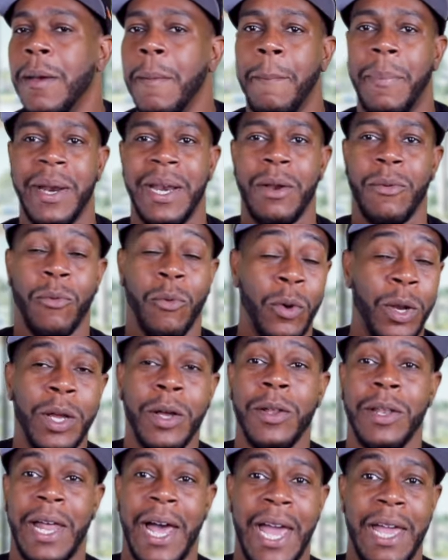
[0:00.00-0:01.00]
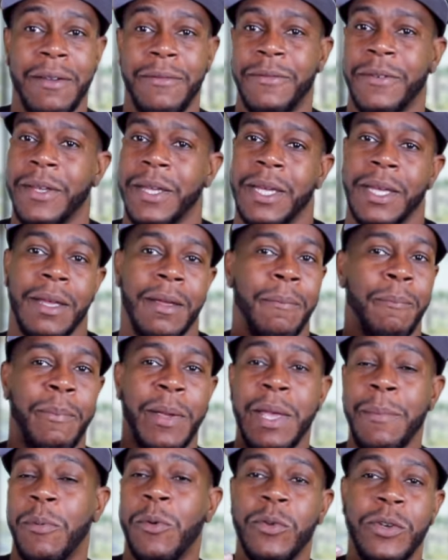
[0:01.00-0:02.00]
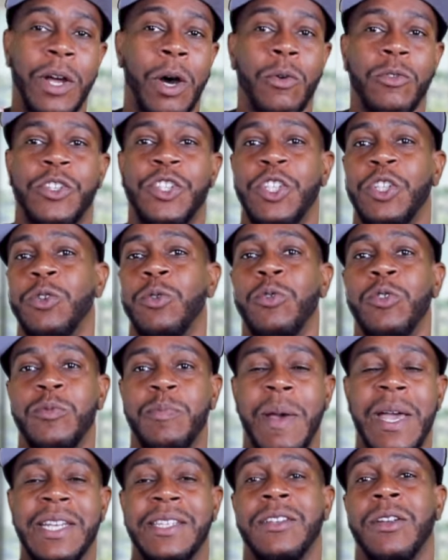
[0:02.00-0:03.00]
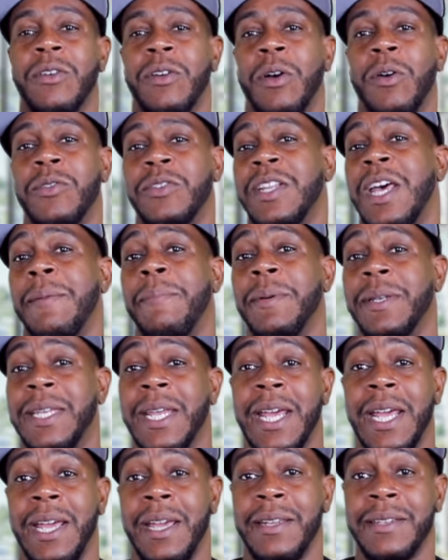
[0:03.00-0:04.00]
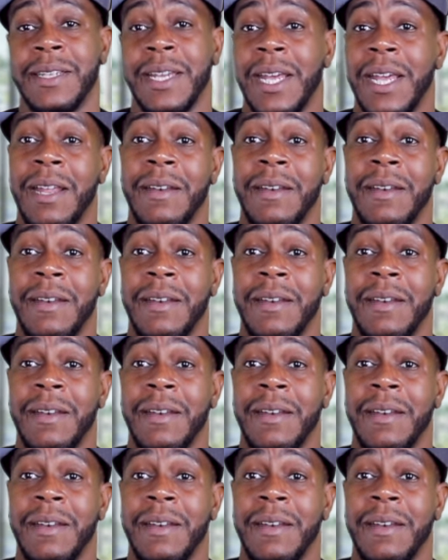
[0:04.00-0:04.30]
But in real life, people don't choose based on those type of things.